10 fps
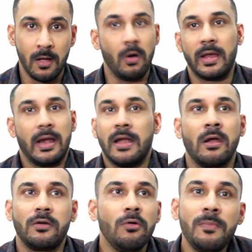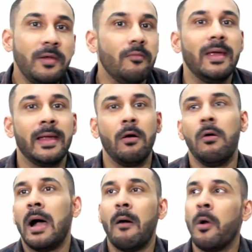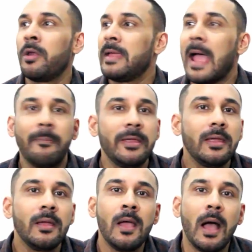Okay, and now don't be vague. Oh, I want to be happy.